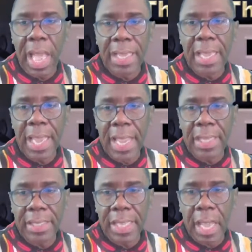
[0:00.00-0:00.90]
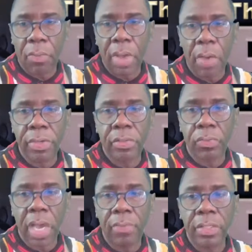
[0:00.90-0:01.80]
I can edit that while
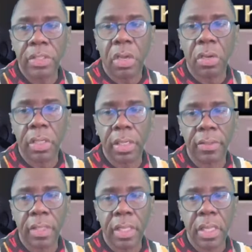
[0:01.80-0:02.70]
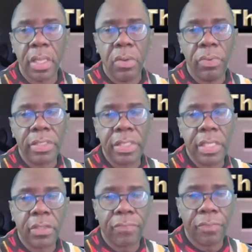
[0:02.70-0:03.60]
we talking. We
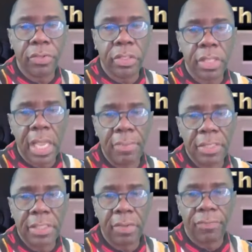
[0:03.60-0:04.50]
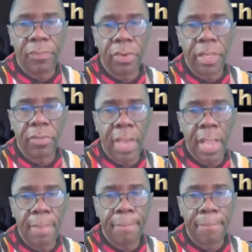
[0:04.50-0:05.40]
see it the first time it said 40,
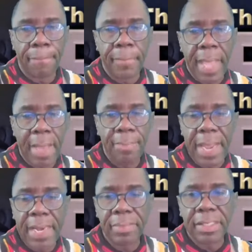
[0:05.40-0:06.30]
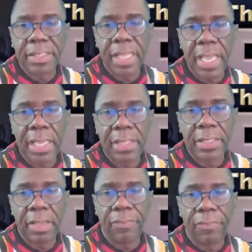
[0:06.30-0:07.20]
right? I made a mistake and
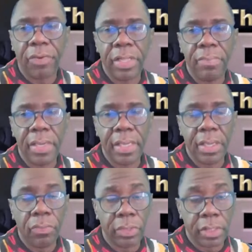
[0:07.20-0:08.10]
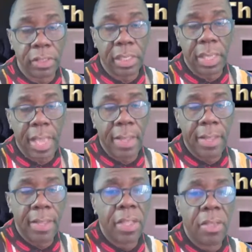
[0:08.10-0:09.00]
said 40 million, which is a lot,
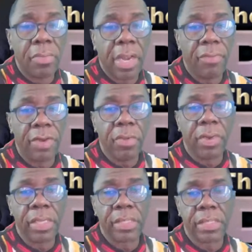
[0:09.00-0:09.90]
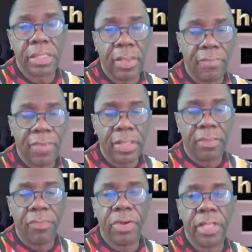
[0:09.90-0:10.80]
but I really wanted to say
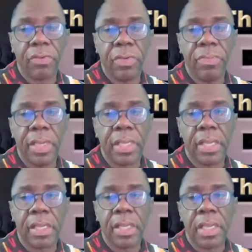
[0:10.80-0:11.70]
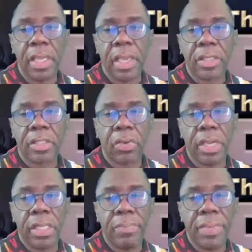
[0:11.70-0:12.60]
43 million.
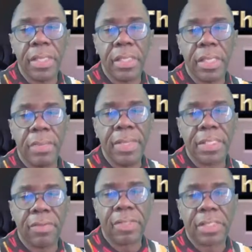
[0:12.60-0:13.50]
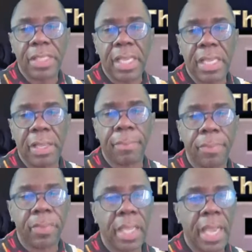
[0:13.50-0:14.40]
So in the midst of a second,
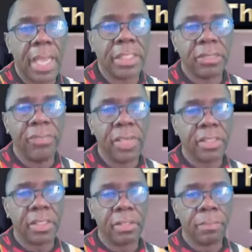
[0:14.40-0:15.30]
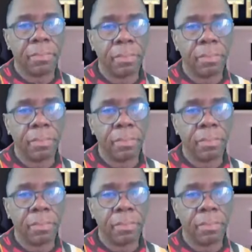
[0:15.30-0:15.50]
I just fixed it.